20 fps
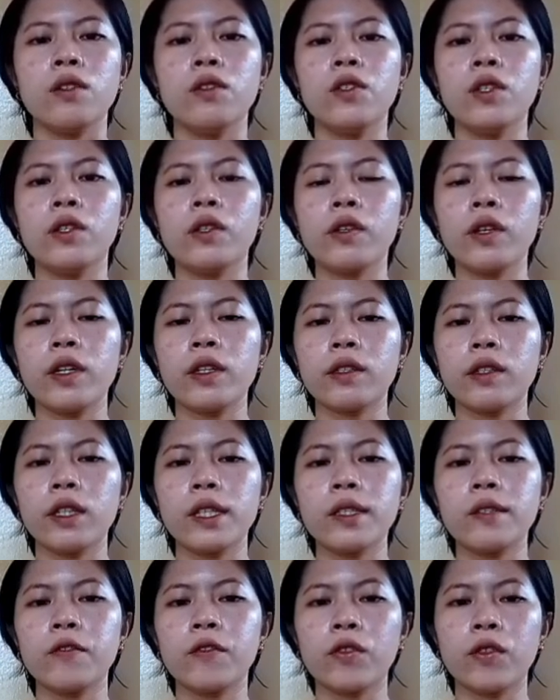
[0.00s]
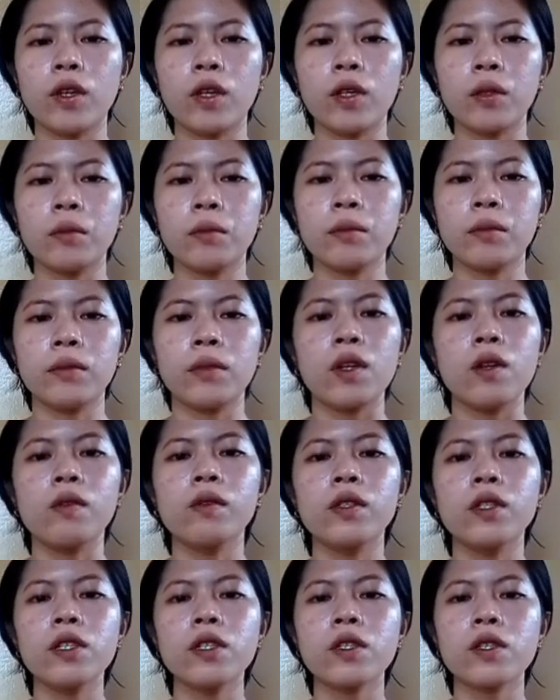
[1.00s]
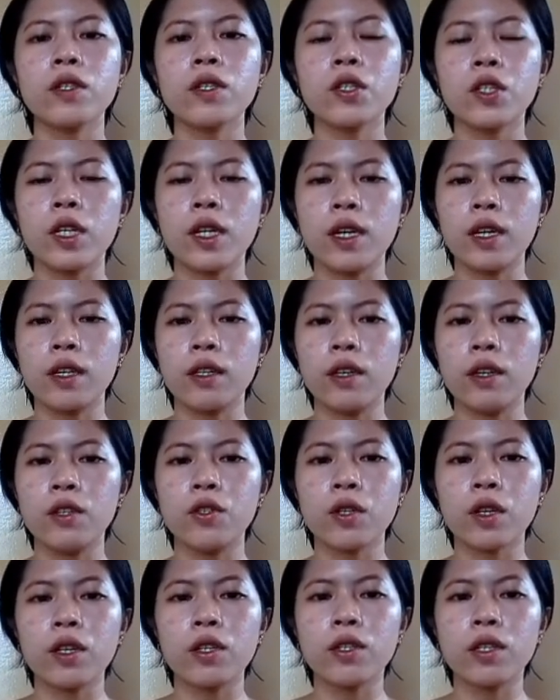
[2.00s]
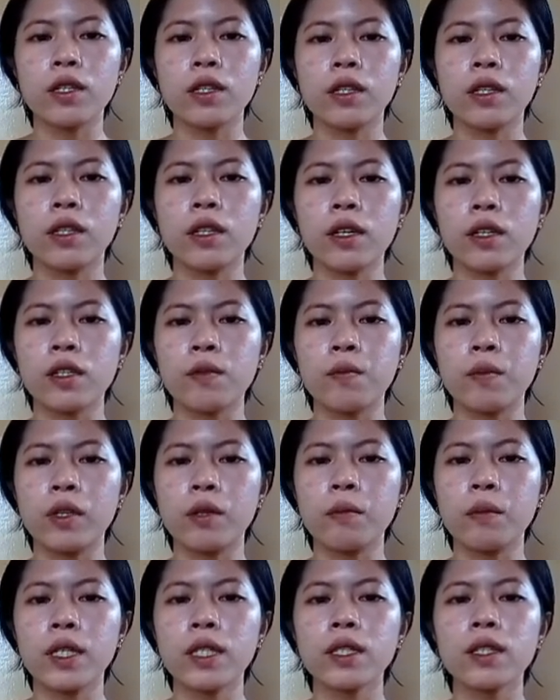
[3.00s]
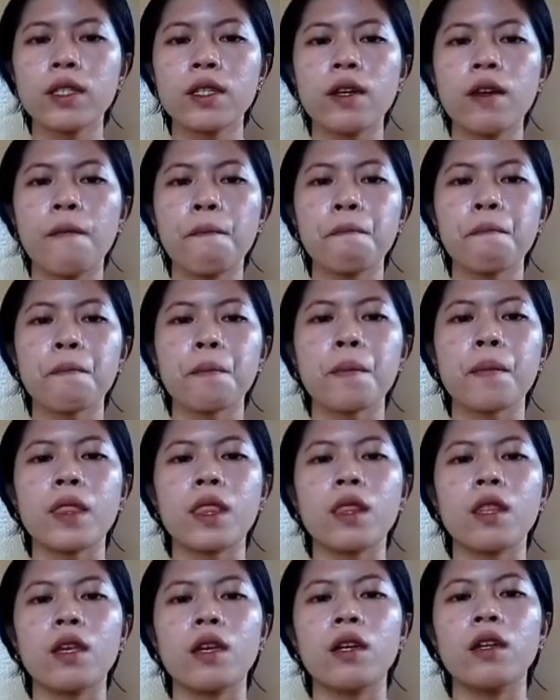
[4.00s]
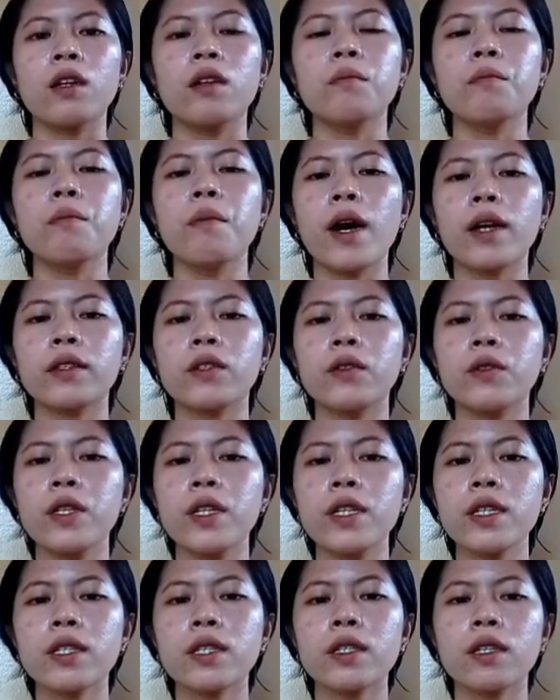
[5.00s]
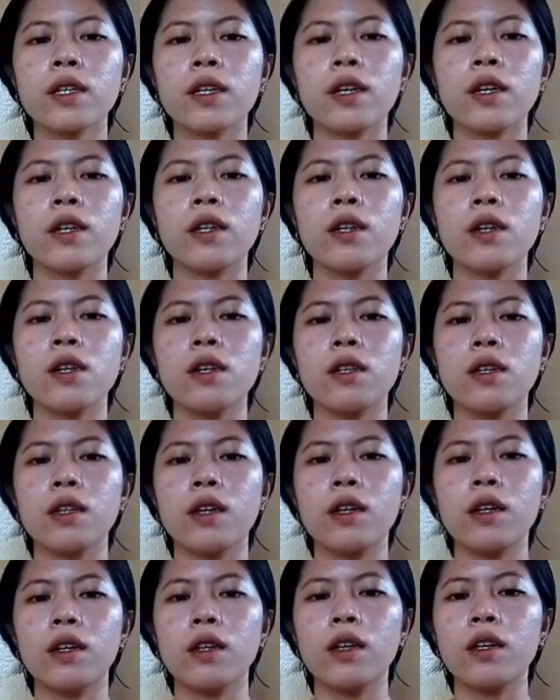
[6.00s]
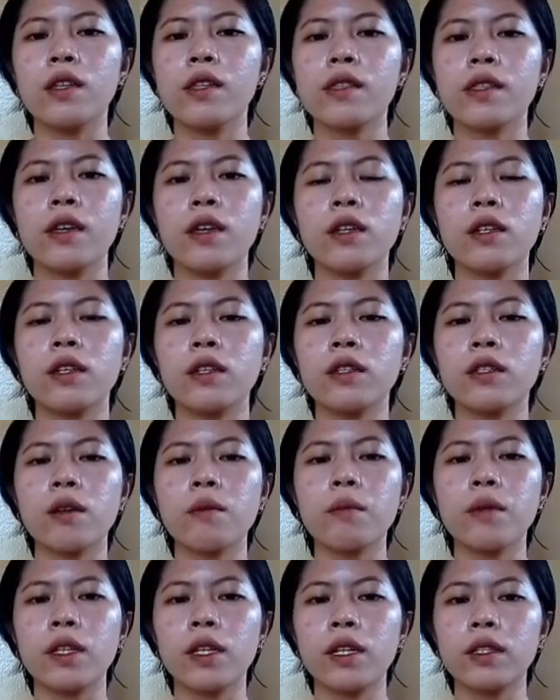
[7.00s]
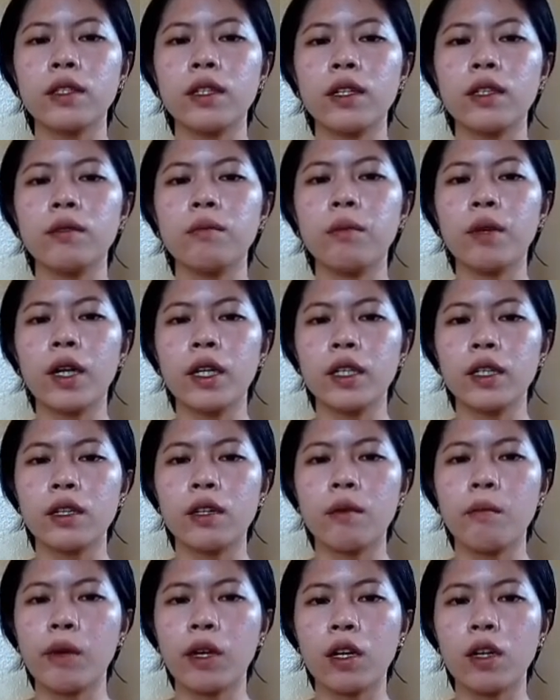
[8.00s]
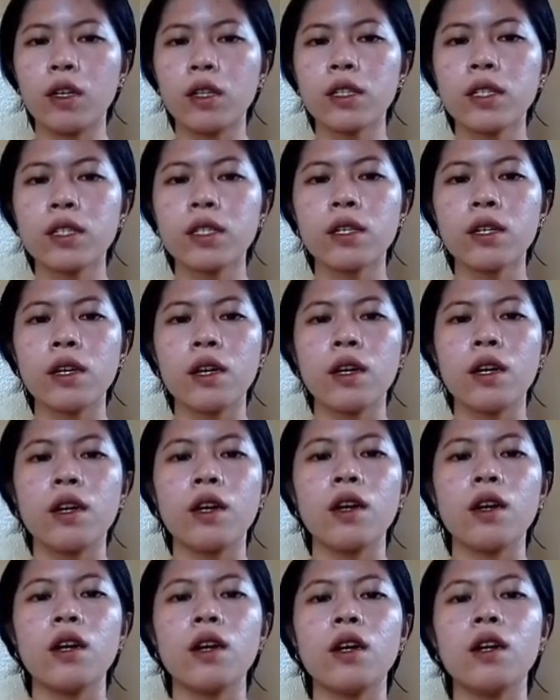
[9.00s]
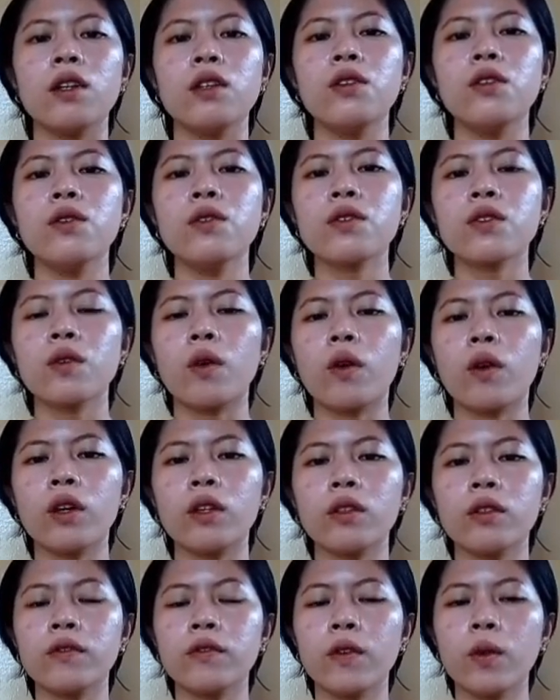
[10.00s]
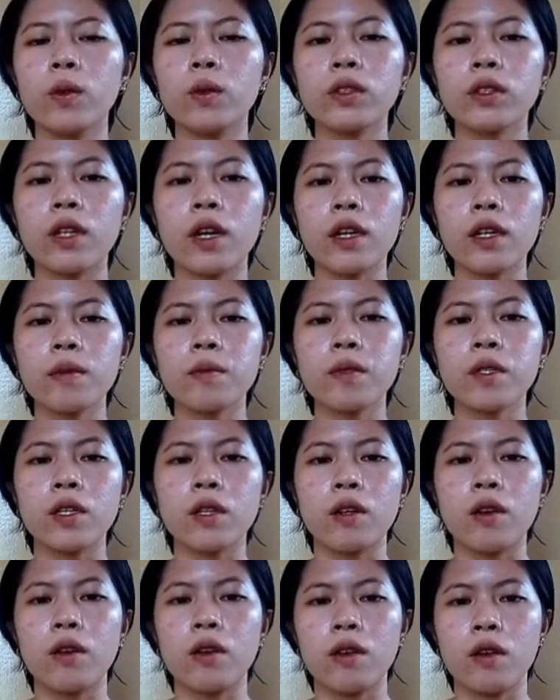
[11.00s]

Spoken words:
generated from research and educational experiments, batteries, anything contaminated by chemicals, used oil of all types,